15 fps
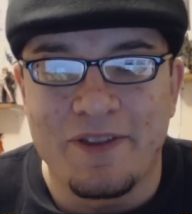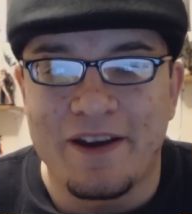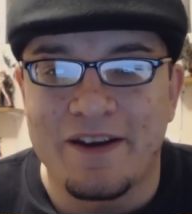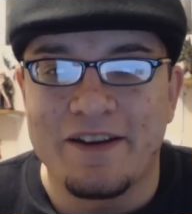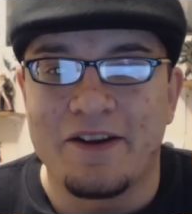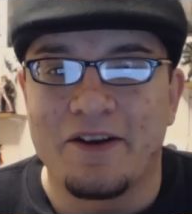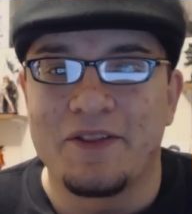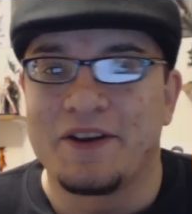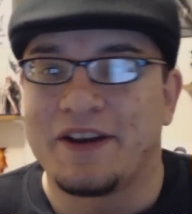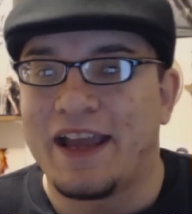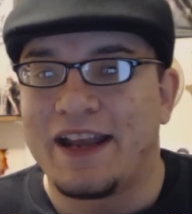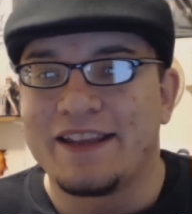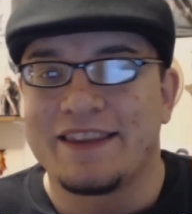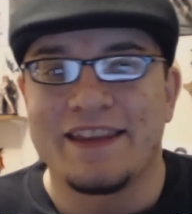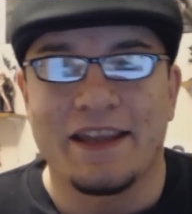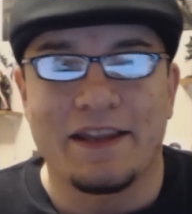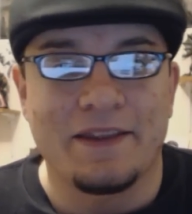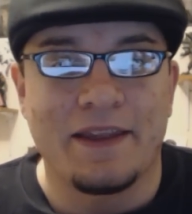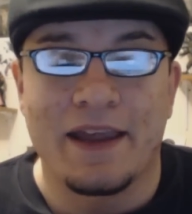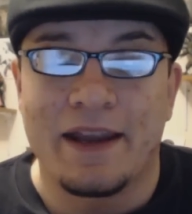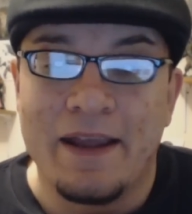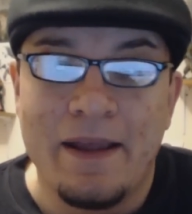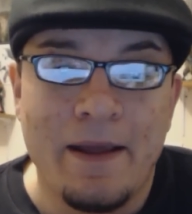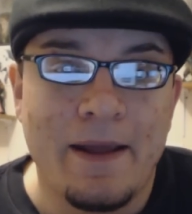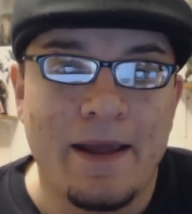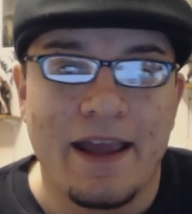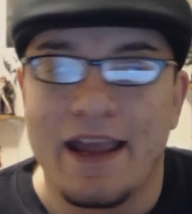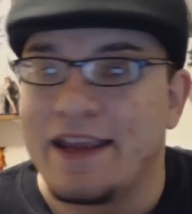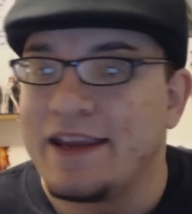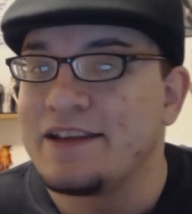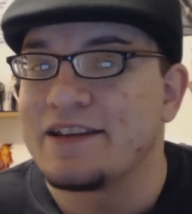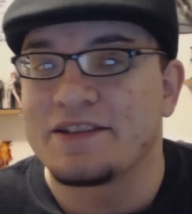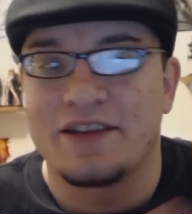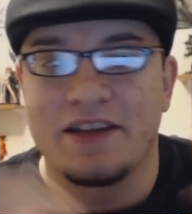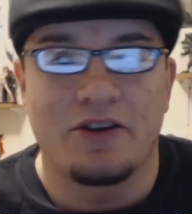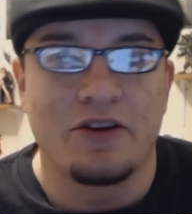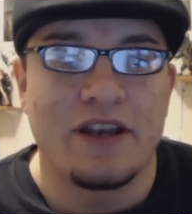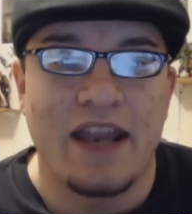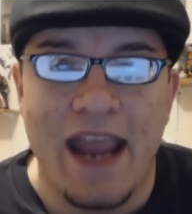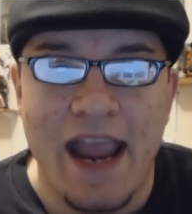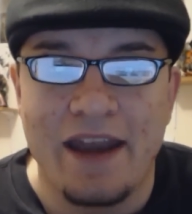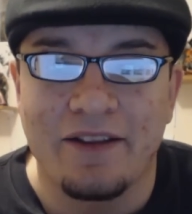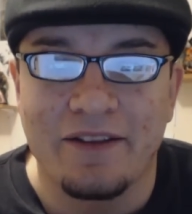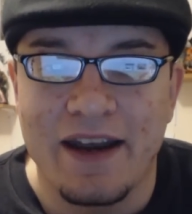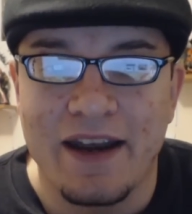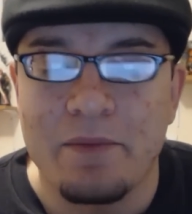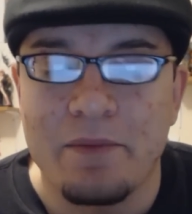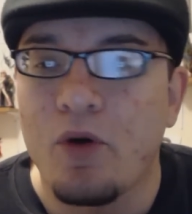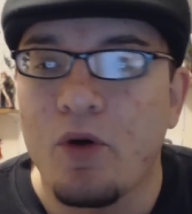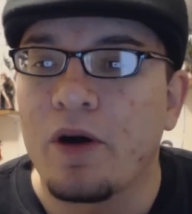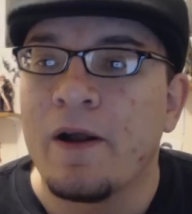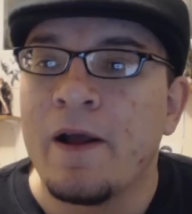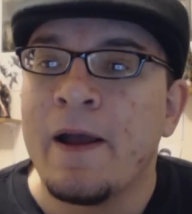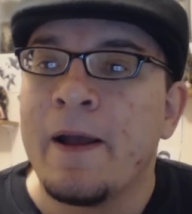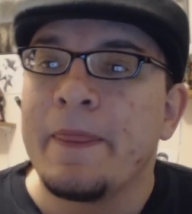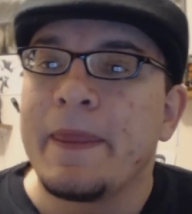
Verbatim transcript: over there, you know, and they're kind of thinking like, hey, he just he couldn't handle it anymore.